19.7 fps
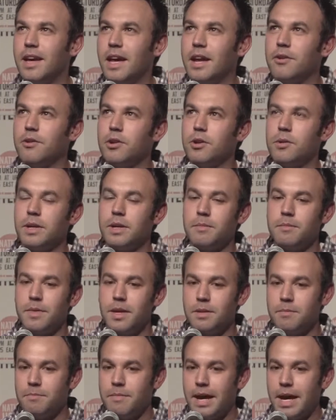don't know,
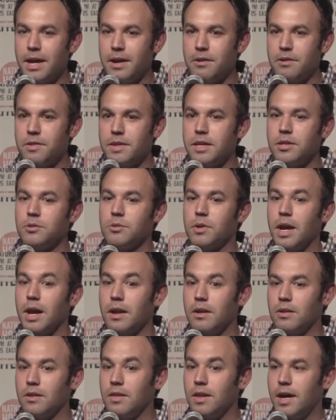it mattered that you
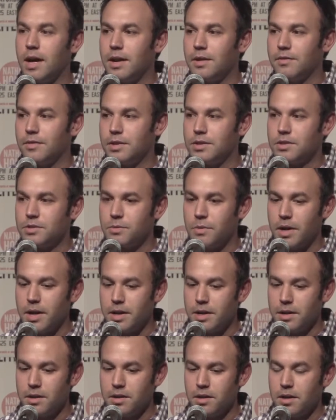got a lot of us,
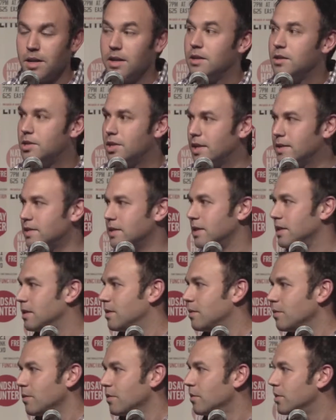Ryan and Jesse.
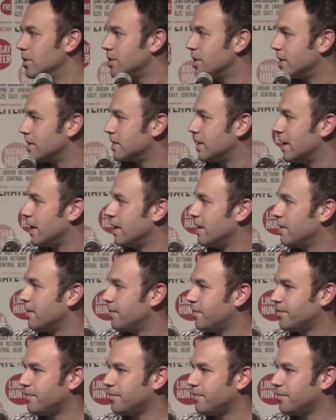Where's Jesse at?